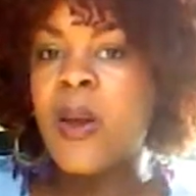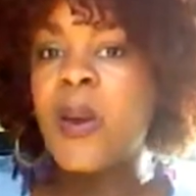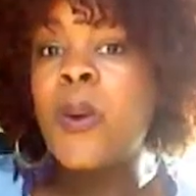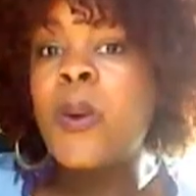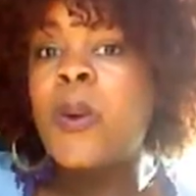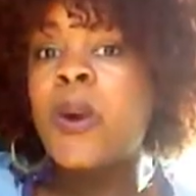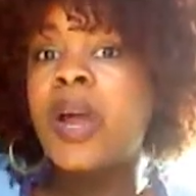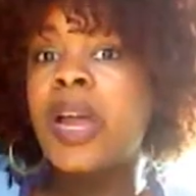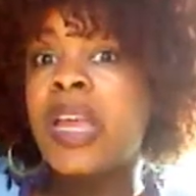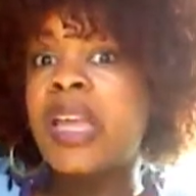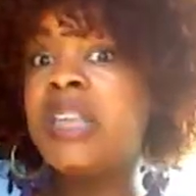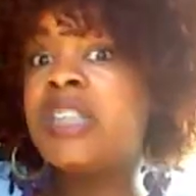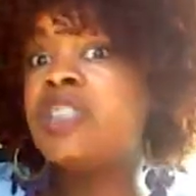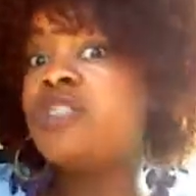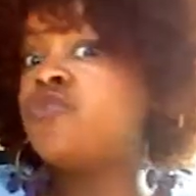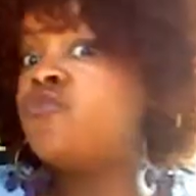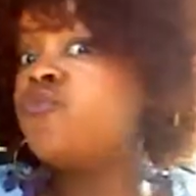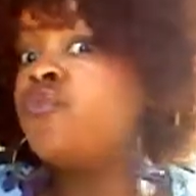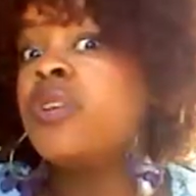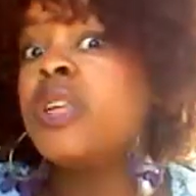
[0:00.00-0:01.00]
Or he
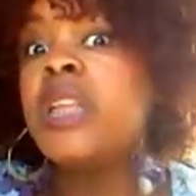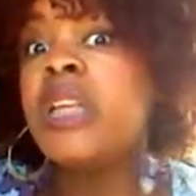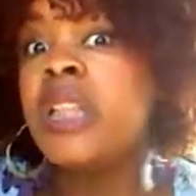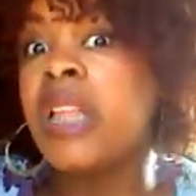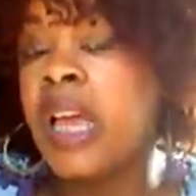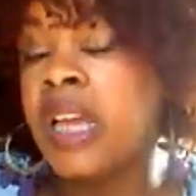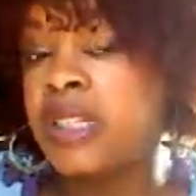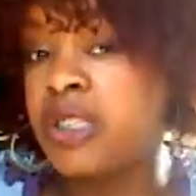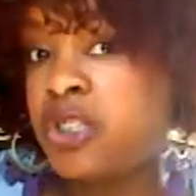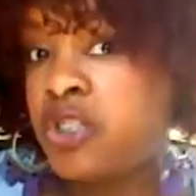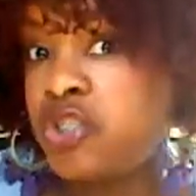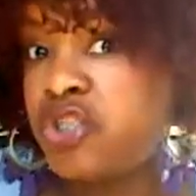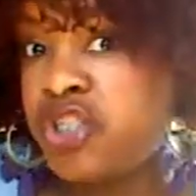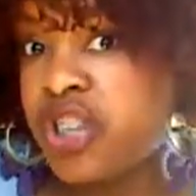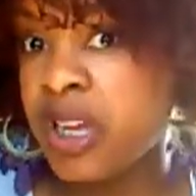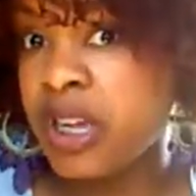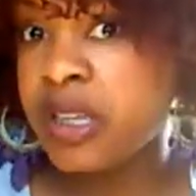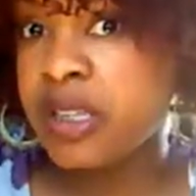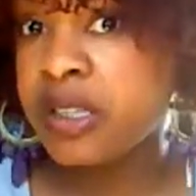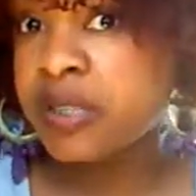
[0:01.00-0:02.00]
just really likes to
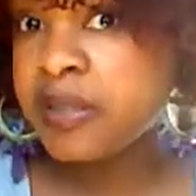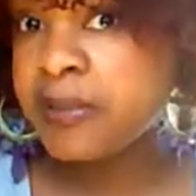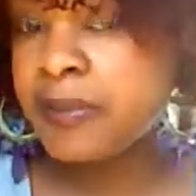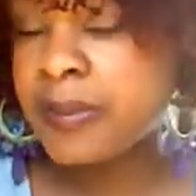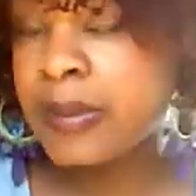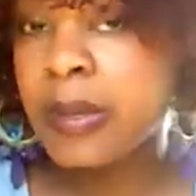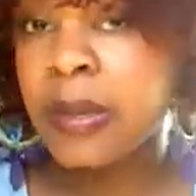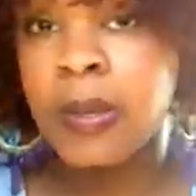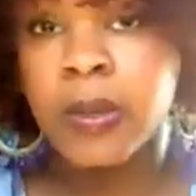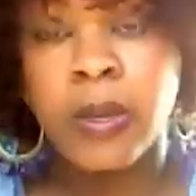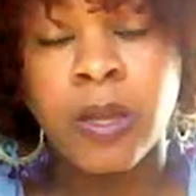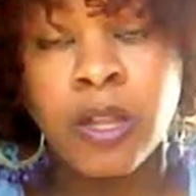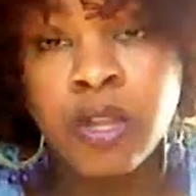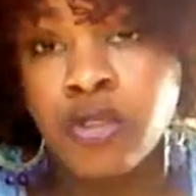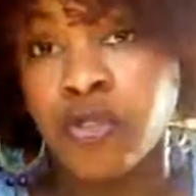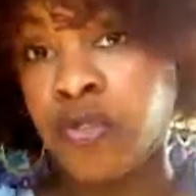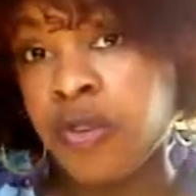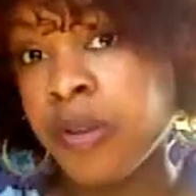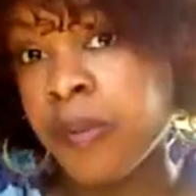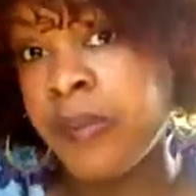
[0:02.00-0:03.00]
chase.
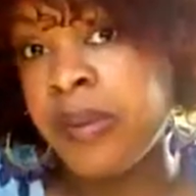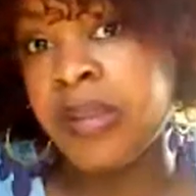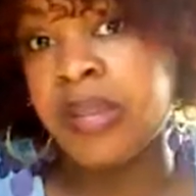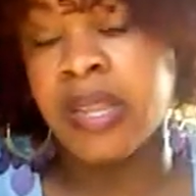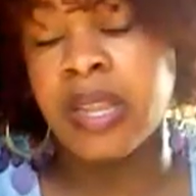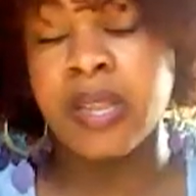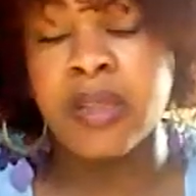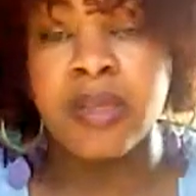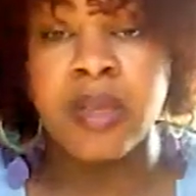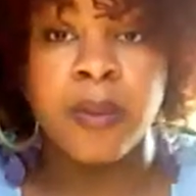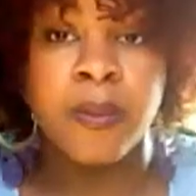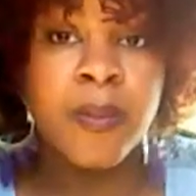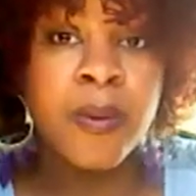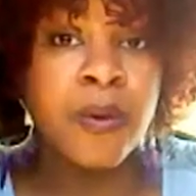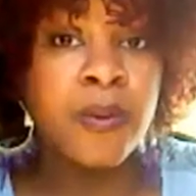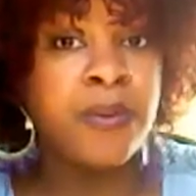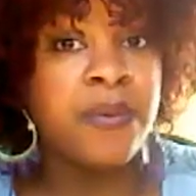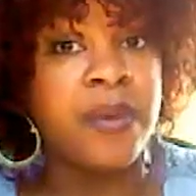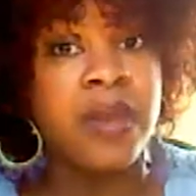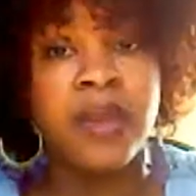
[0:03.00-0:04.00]
And they're
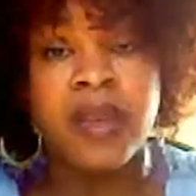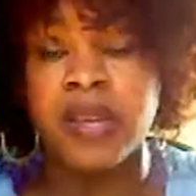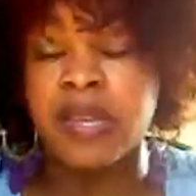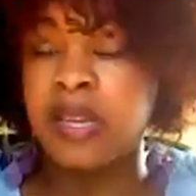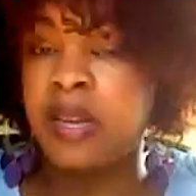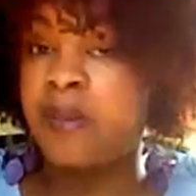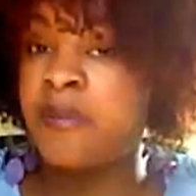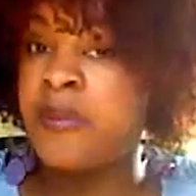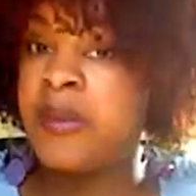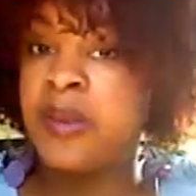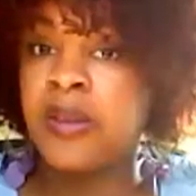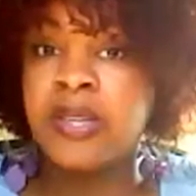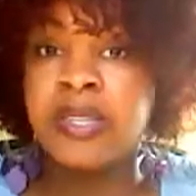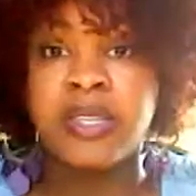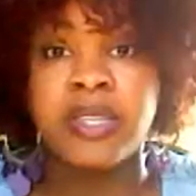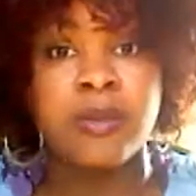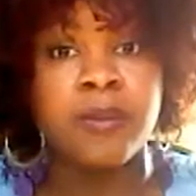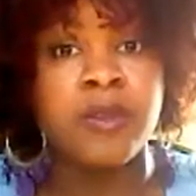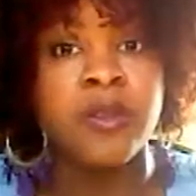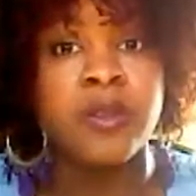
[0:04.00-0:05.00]
both a
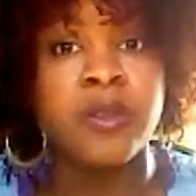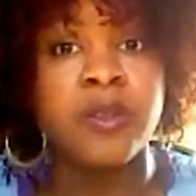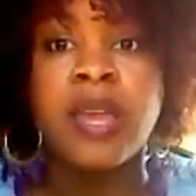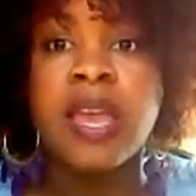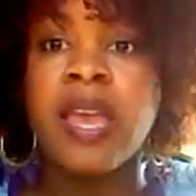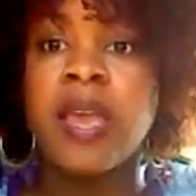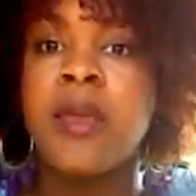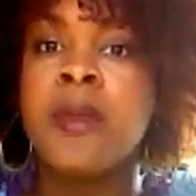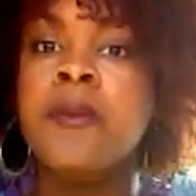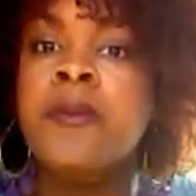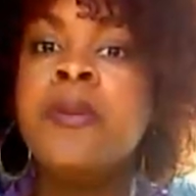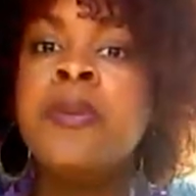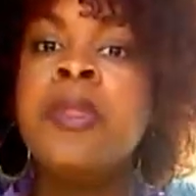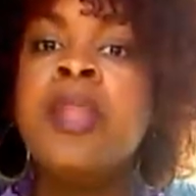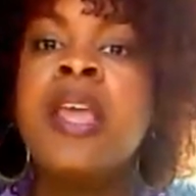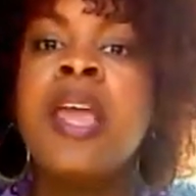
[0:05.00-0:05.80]
very similar game.